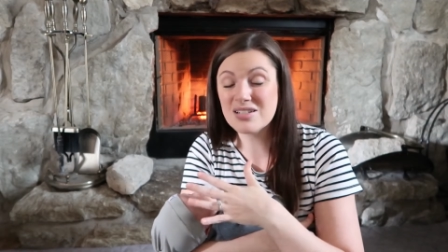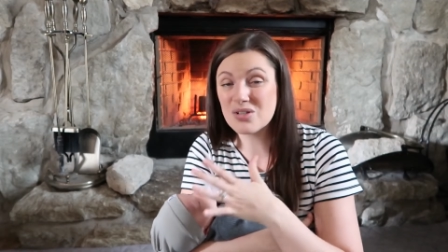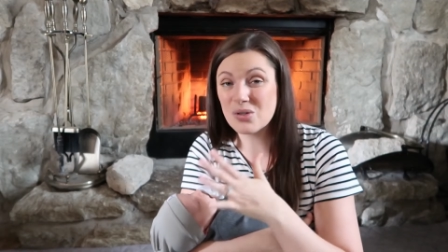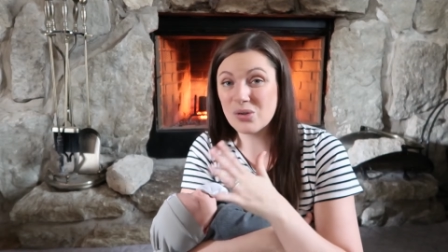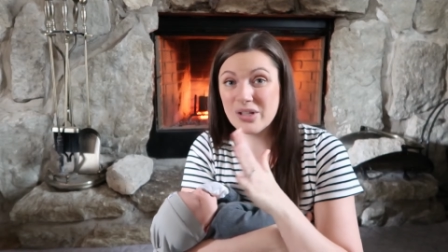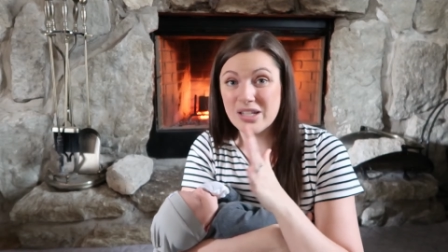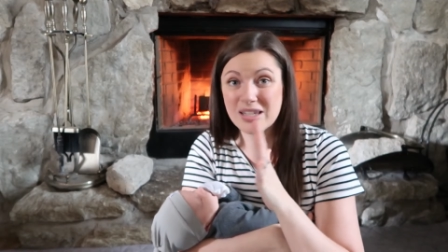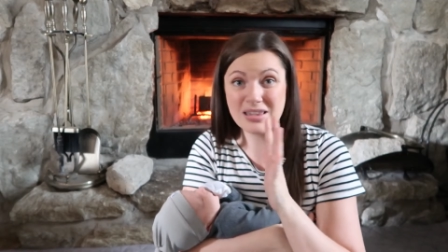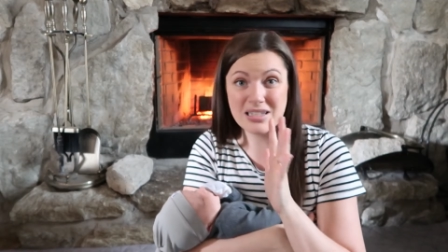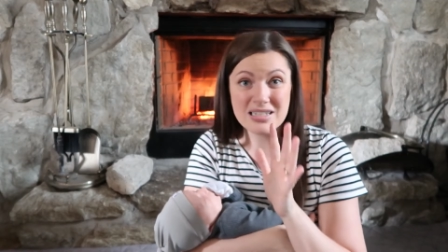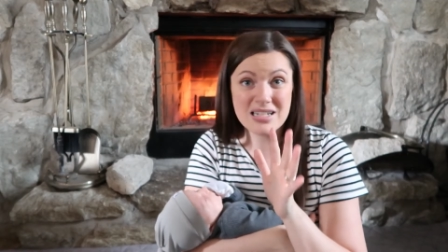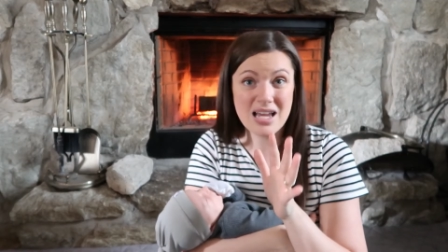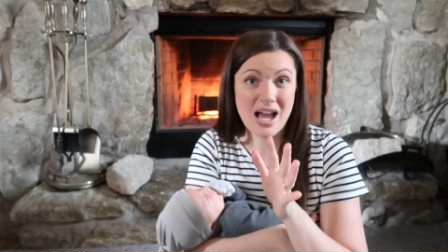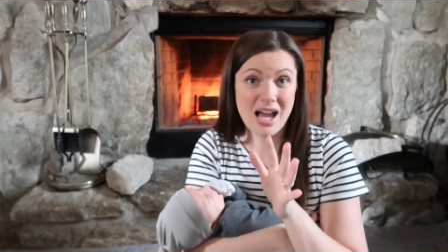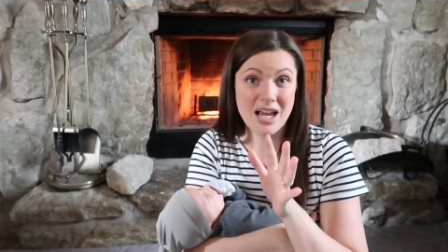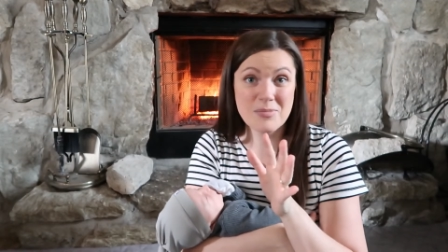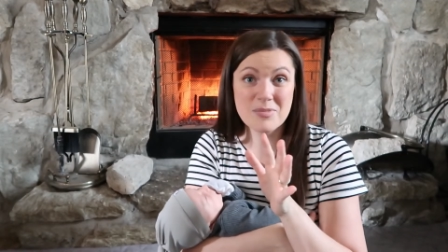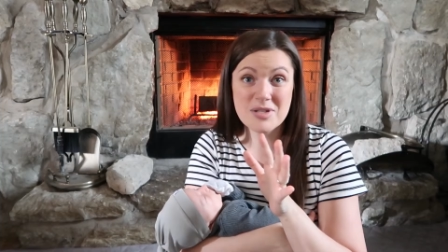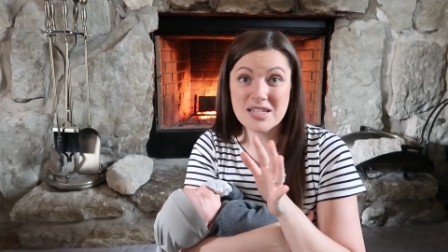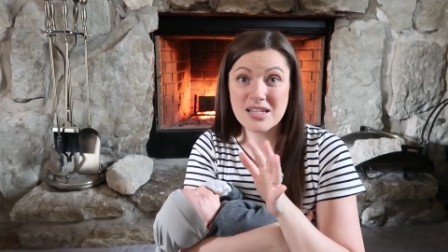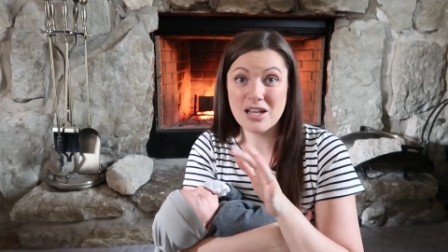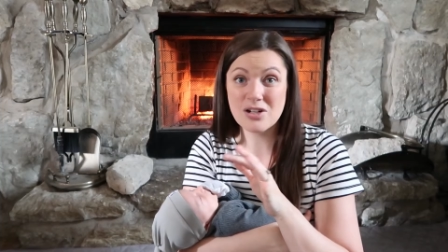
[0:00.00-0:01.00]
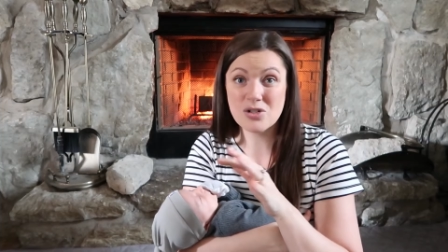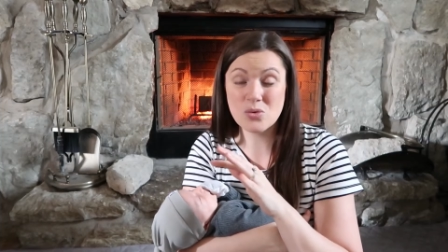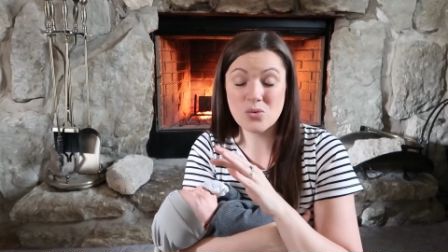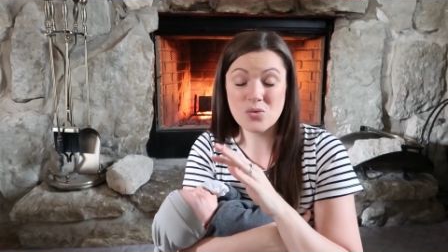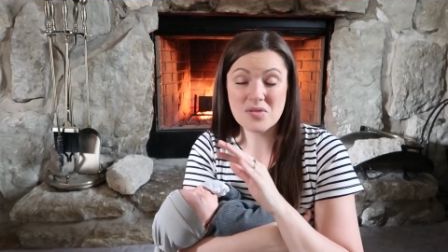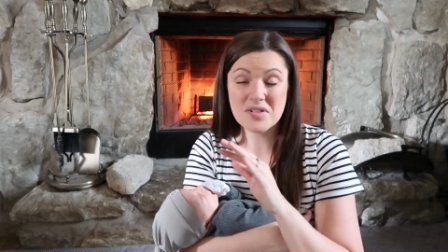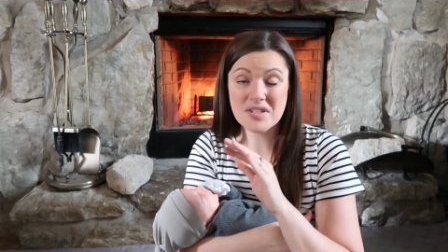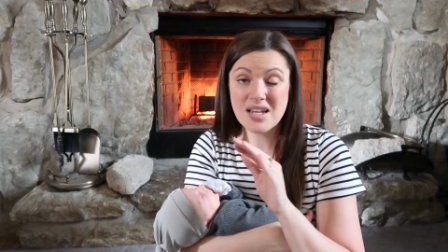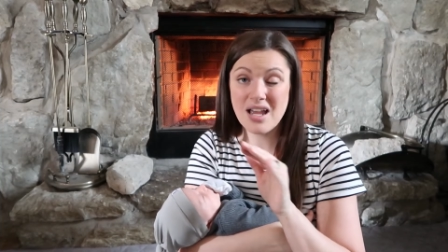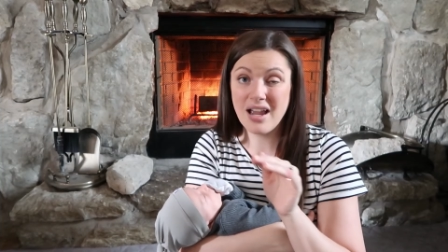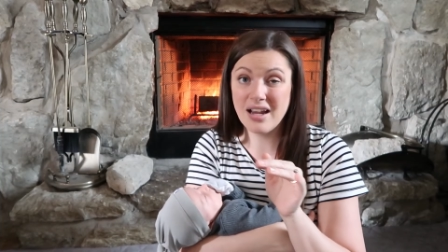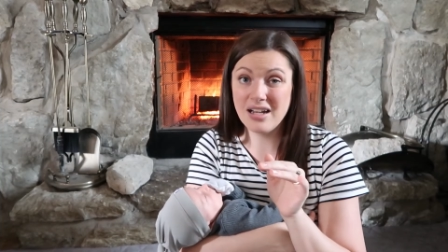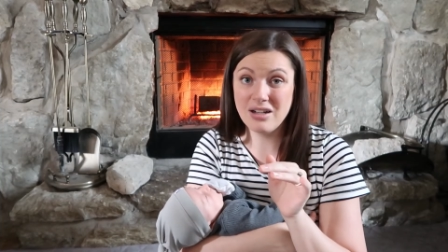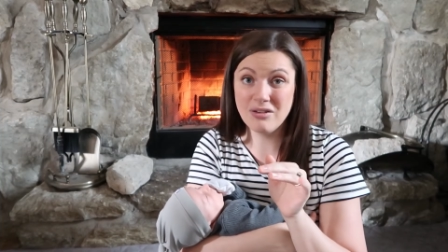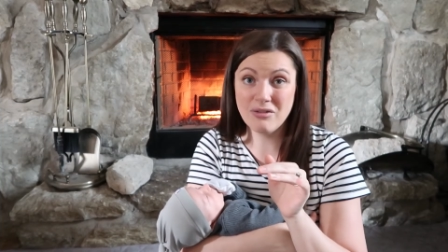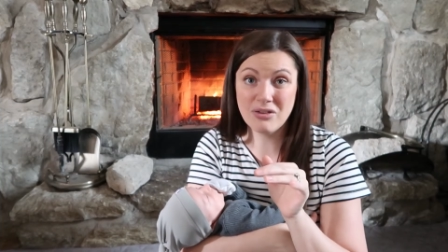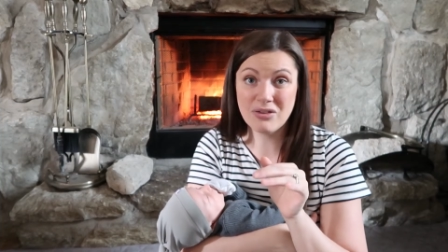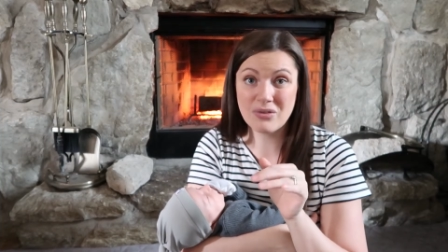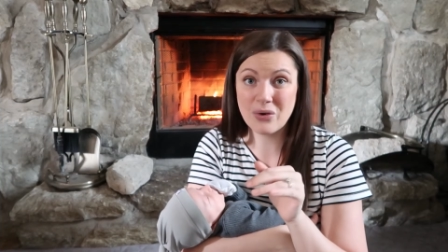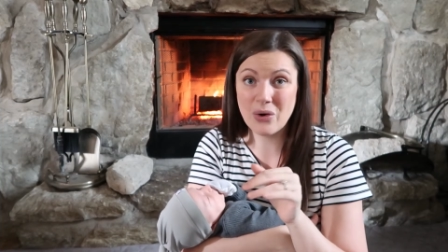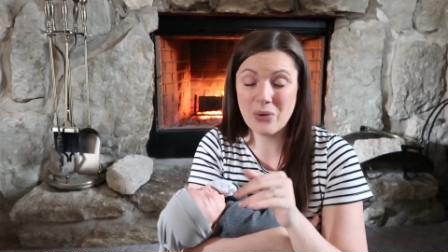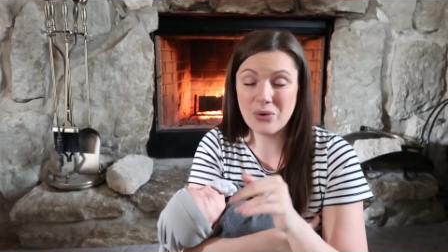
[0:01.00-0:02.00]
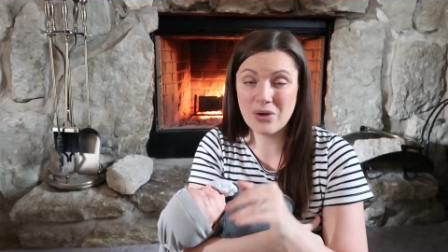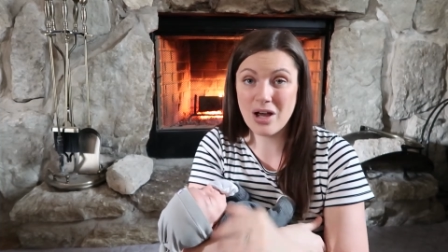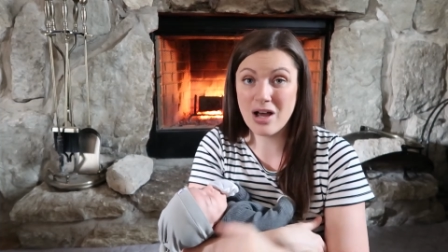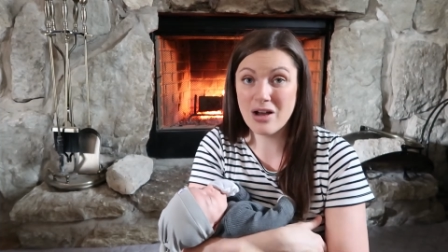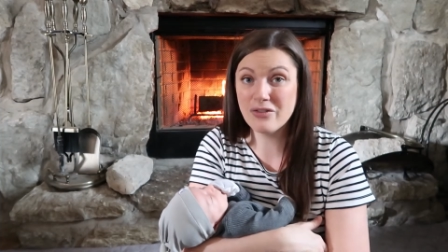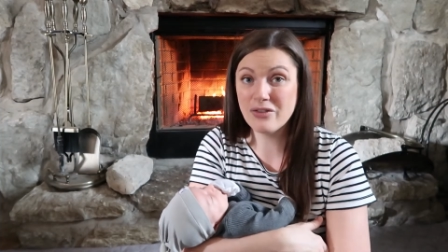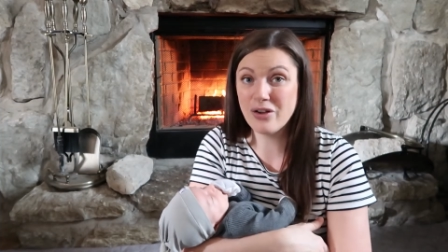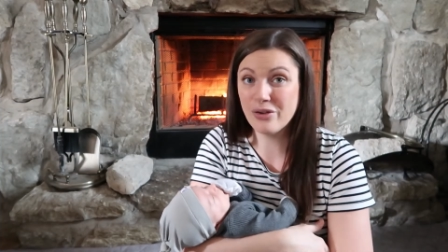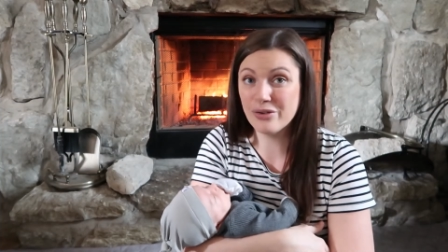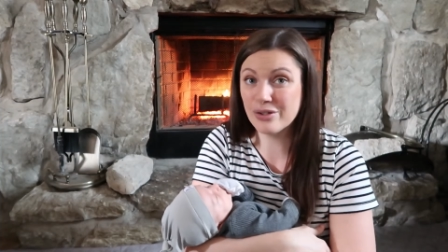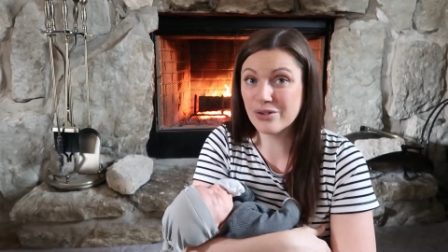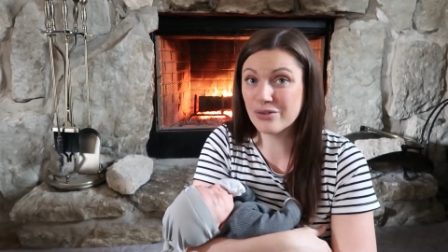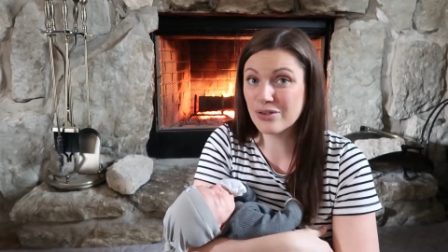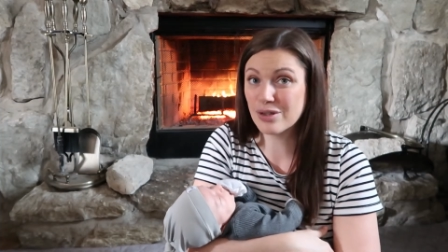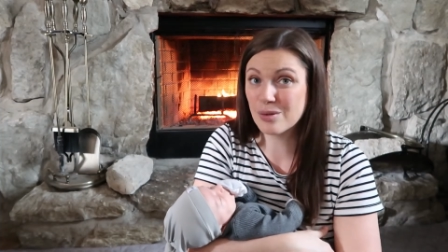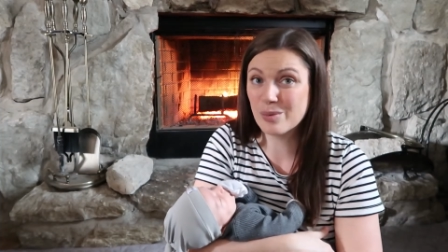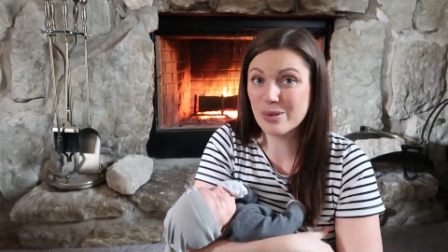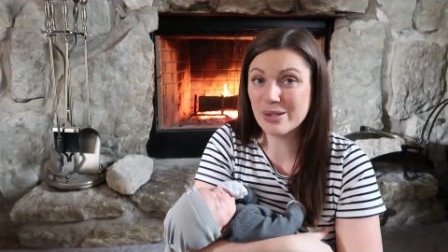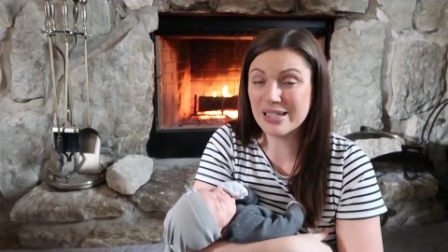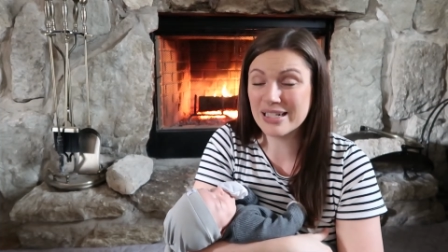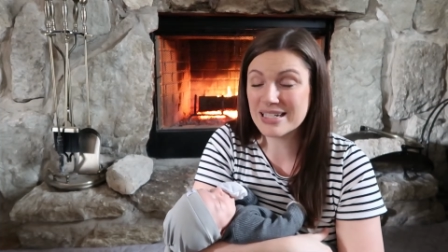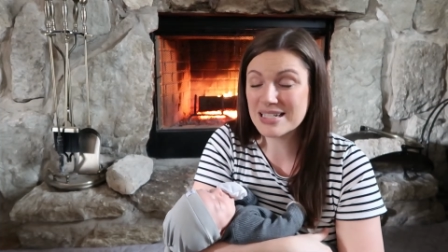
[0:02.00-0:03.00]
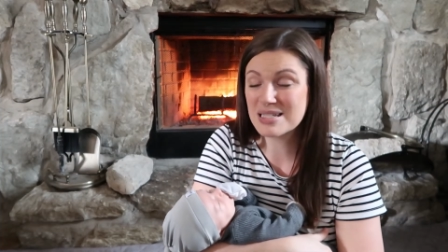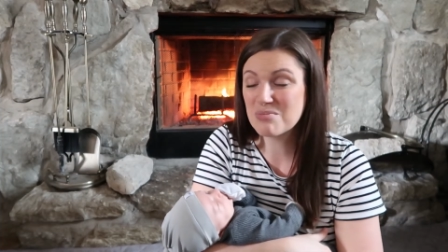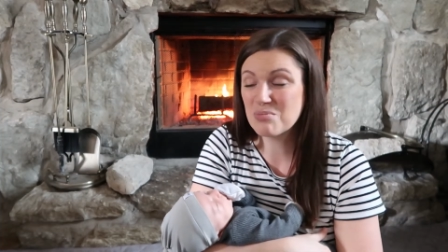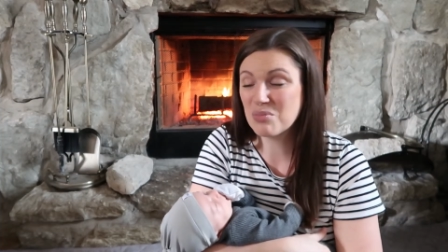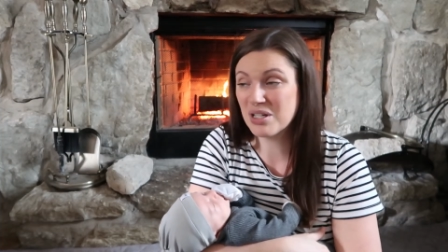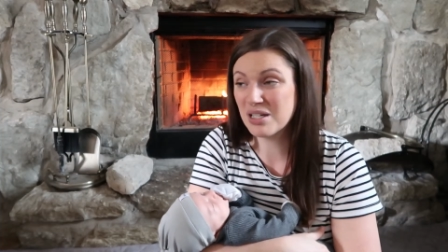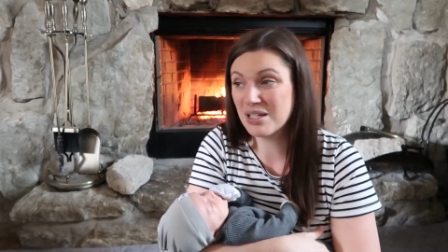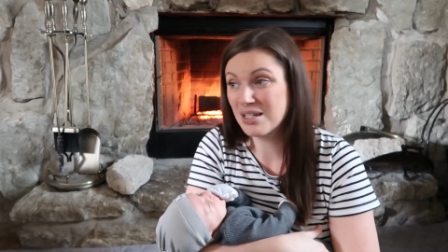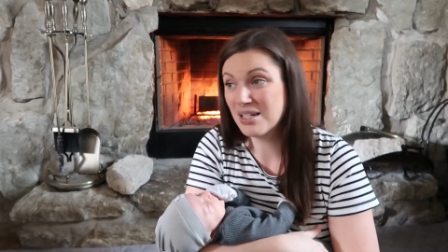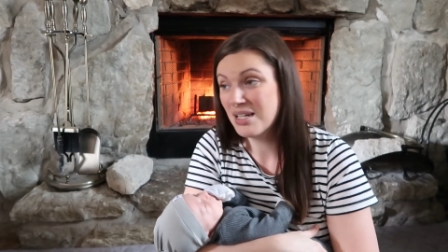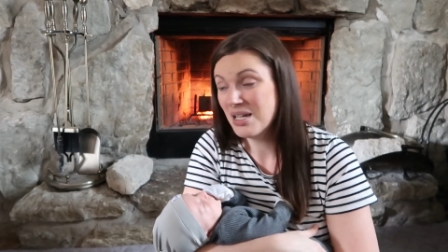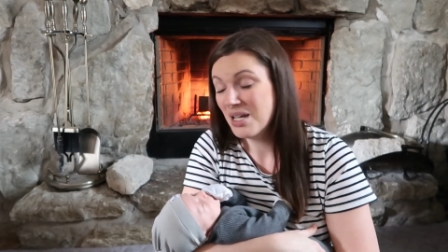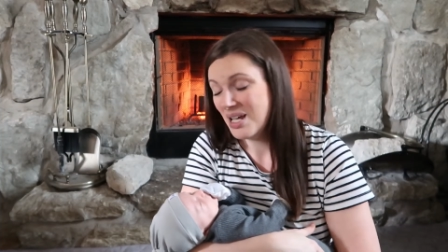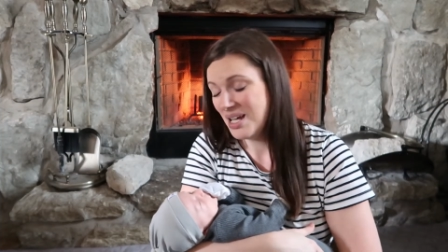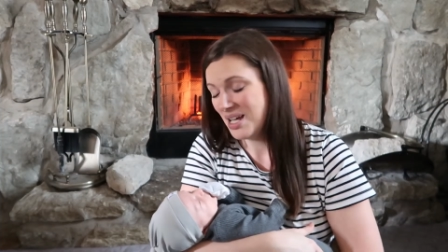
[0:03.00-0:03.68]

So like the time schedule was kind of thrown off all over the place, but